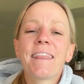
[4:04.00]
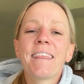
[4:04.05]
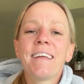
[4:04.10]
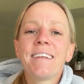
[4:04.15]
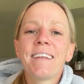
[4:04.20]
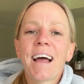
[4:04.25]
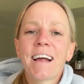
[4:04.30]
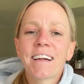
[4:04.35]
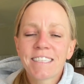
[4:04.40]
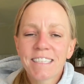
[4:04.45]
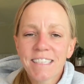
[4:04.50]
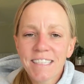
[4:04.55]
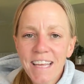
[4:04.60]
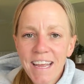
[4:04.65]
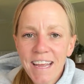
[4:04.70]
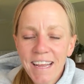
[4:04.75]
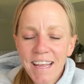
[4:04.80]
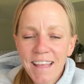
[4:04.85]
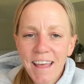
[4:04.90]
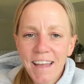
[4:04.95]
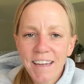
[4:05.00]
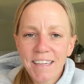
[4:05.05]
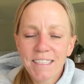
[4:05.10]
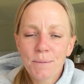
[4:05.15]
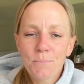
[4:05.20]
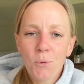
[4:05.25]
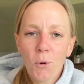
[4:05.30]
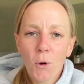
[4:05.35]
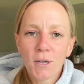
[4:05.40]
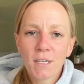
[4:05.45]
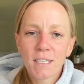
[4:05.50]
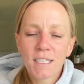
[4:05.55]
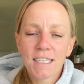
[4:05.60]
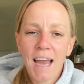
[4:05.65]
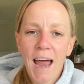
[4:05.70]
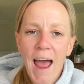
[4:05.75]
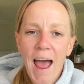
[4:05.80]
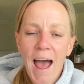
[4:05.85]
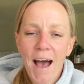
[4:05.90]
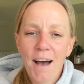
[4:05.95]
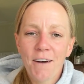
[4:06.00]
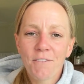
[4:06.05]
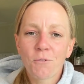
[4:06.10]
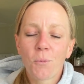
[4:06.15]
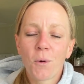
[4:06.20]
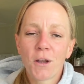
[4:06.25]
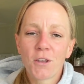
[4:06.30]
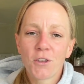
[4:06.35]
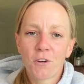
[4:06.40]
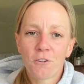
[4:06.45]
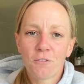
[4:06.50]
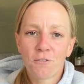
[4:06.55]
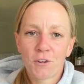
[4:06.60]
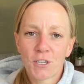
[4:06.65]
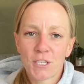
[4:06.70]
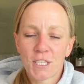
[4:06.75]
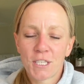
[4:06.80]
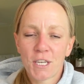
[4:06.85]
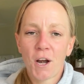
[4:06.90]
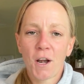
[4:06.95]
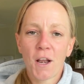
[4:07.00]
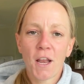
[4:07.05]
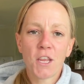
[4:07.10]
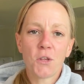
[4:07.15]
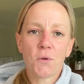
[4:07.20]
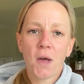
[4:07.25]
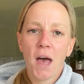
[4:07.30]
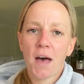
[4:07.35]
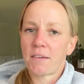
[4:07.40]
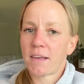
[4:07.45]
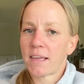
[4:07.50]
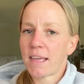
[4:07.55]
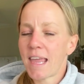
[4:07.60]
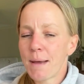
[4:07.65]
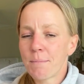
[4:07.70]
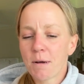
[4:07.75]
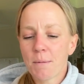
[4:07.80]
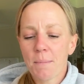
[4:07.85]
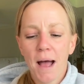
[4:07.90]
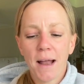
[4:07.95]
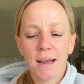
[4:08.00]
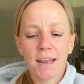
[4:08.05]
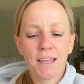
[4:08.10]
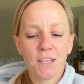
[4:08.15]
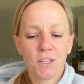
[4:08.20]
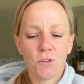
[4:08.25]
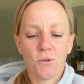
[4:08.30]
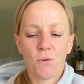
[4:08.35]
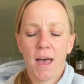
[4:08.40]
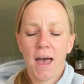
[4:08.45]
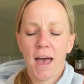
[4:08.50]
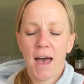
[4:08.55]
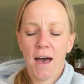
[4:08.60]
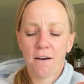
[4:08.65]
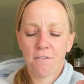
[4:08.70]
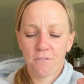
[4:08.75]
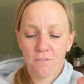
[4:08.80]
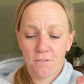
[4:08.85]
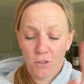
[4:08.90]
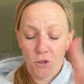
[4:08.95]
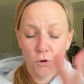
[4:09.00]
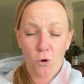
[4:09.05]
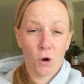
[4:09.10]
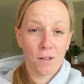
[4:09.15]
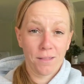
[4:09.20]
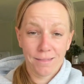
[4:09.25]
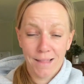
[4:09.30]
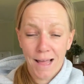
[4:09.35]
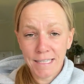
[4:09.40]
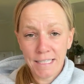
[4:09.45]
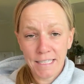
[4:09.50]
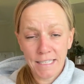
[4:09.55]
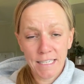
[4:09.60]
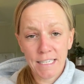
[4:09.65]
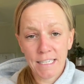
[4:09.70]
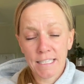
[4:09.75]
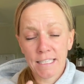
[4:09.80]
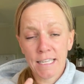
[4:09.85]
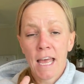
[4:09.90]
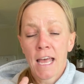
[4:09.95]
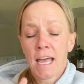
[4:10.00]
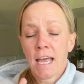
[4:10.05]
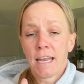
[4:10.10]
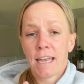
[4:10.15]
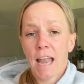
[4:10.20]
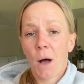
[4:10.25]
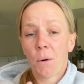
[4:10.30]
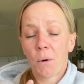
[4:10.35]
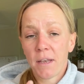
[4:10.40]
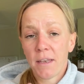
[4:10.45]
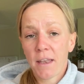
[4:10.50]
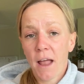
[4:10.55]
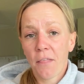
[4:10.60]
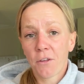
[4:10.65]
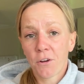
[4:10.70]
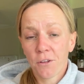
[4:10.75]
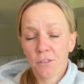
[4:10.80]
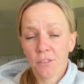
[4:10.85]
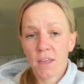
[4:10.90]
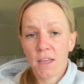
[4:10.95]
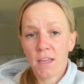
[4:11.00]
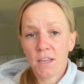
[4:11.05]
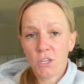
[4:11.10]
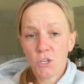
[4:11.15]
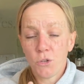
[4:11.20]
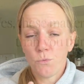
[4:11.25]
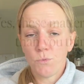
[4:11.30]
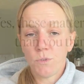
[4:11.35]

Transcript: the next thing that is important to have when you're first starting, you have a camera body, you have your lenses. Now, another thing you